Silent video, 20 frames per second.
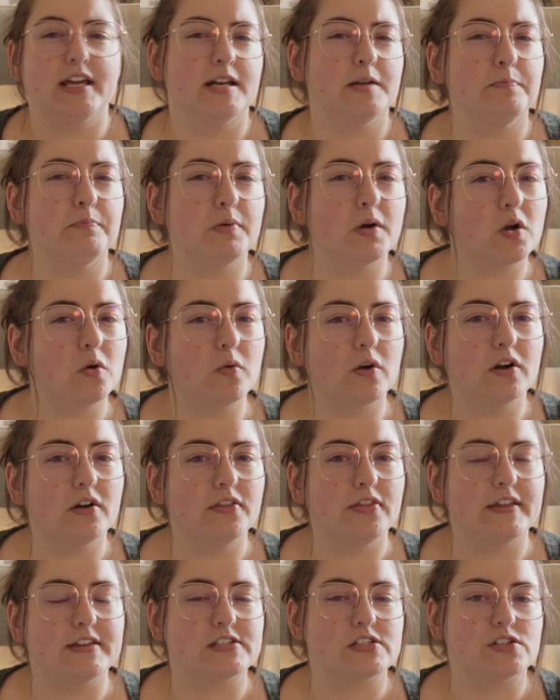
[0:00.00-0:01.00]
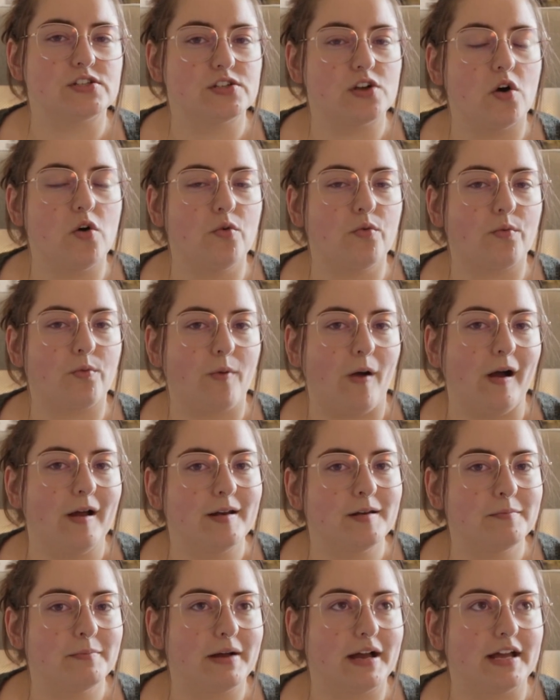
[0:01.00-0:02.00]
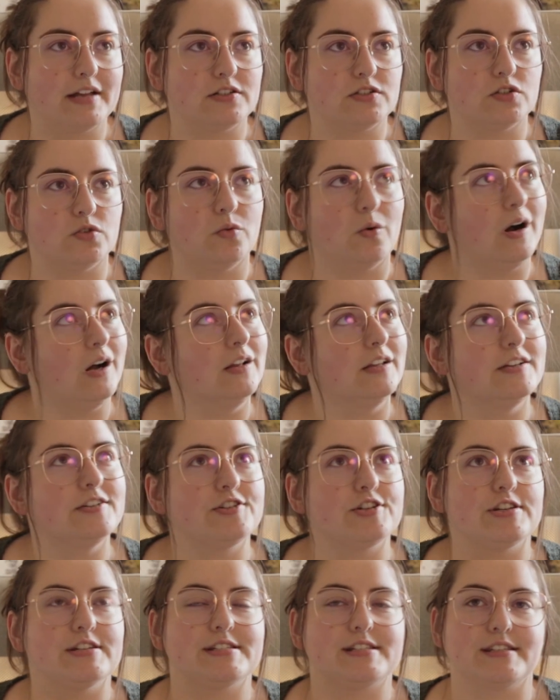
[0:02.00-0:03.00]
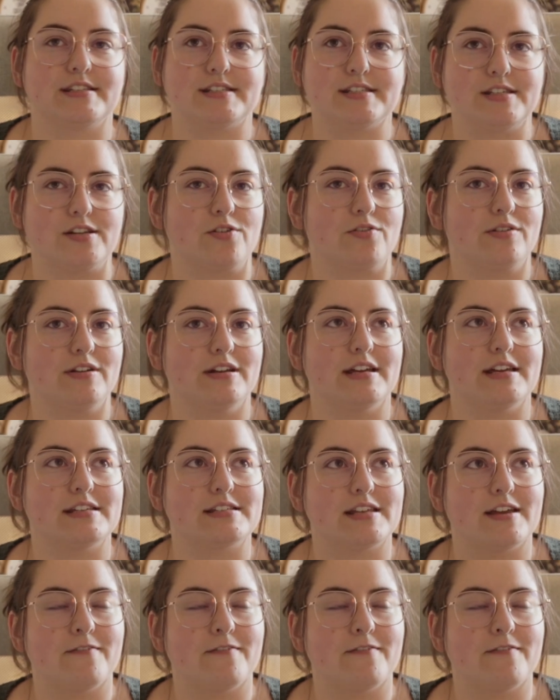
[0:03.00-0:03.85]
In a book world that's so run by duologies and series,